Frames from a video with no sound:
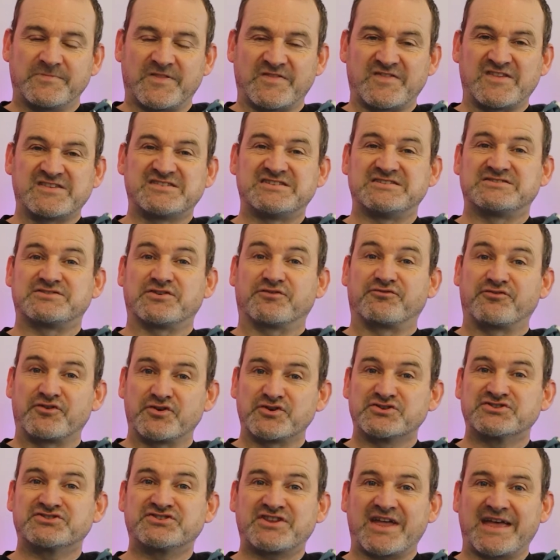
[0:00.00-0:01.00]
This is the
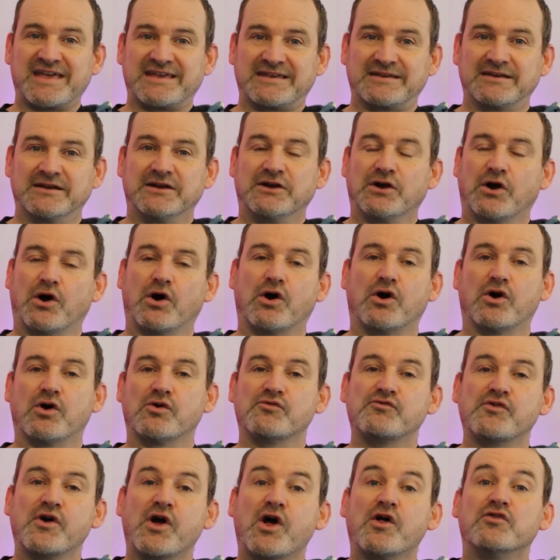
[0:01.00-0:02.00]
first day
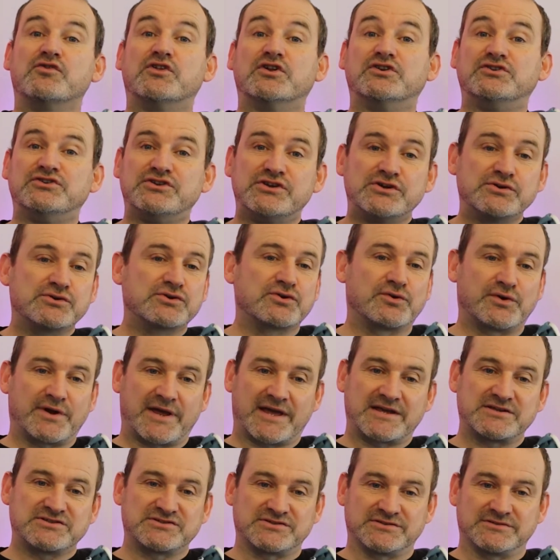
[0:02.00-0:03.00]
of the new
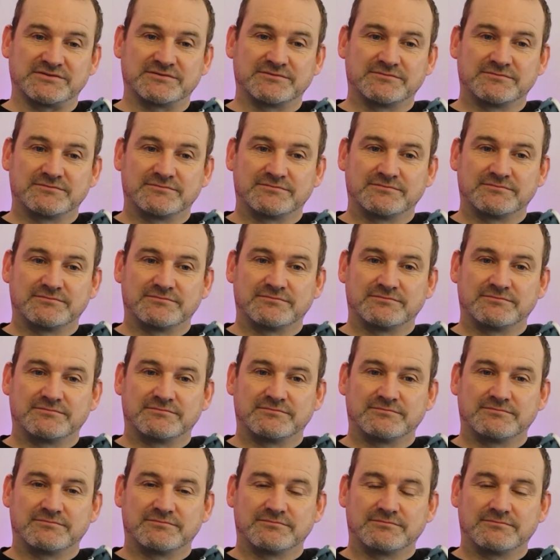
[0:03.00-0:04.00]
creation.
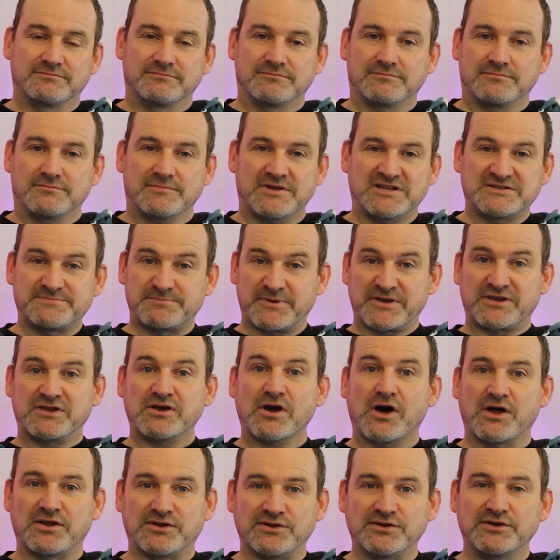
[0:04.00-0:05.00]
It's
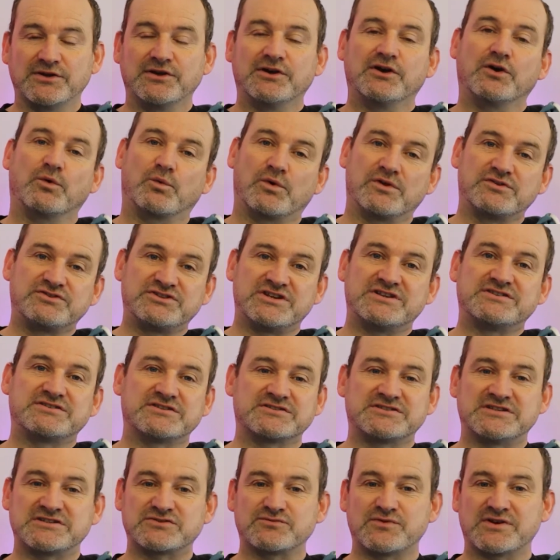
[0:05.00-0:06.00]
begun with
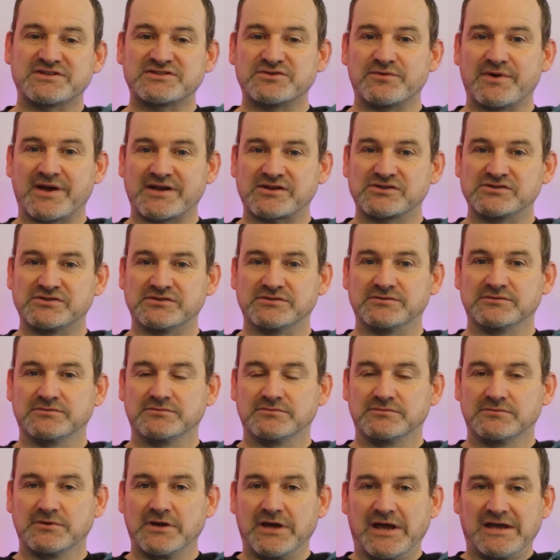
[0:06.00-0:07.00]
Jesus' resurrection.
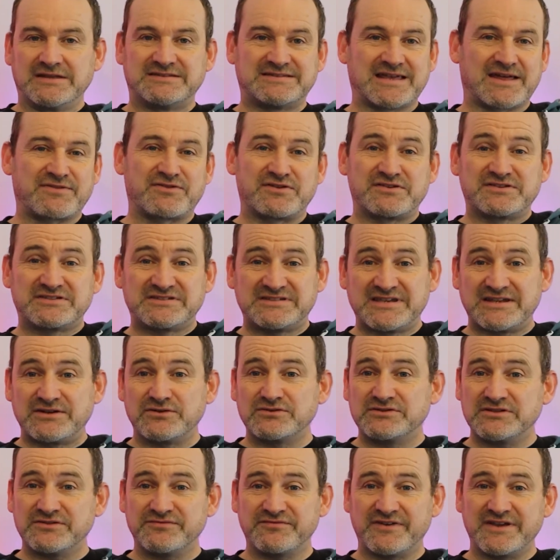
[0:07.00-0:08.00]
Death and sin
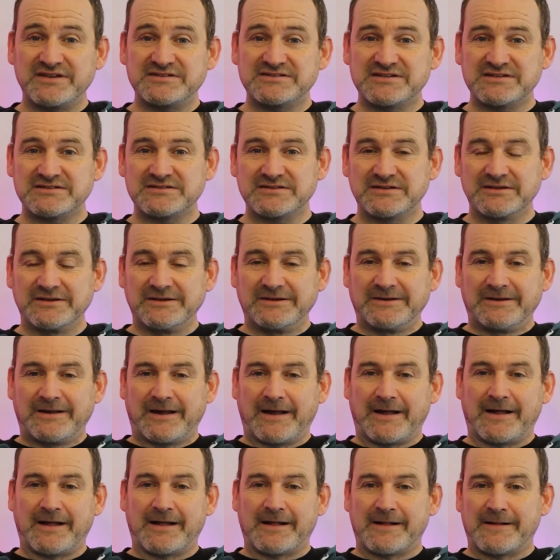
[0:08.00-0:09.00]
are defeated.
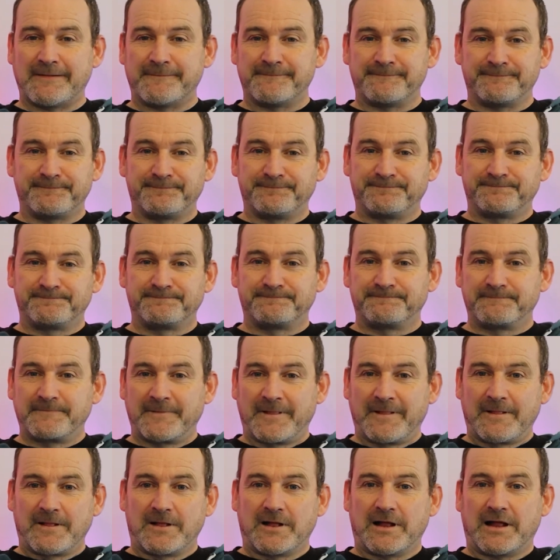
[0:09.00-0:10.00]

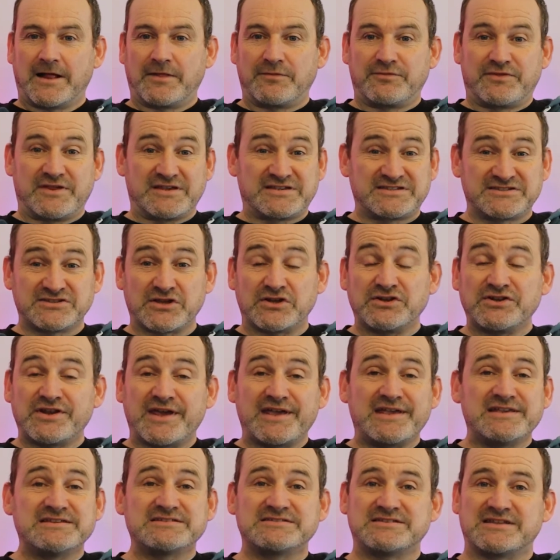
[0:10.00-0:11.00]
This
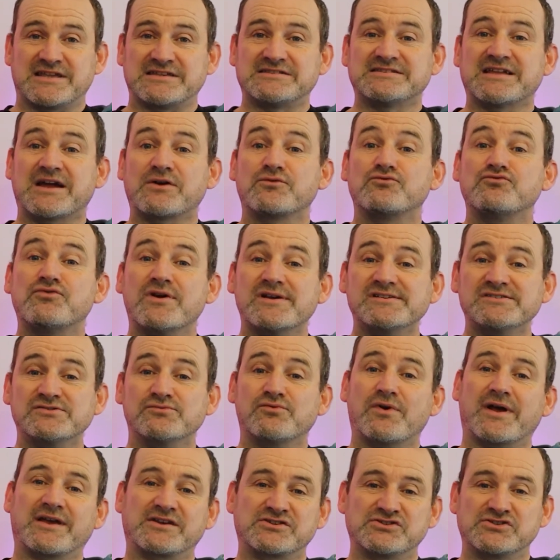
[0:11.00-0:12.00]
Sunday is now
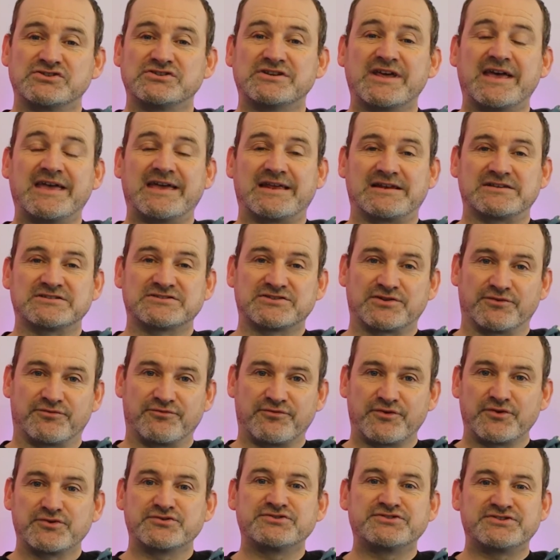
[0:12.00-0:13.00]
resurrection day, and it's the
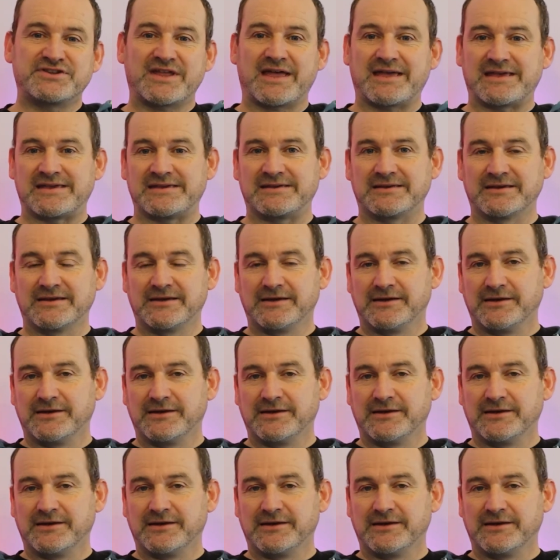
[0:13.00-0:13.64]
first day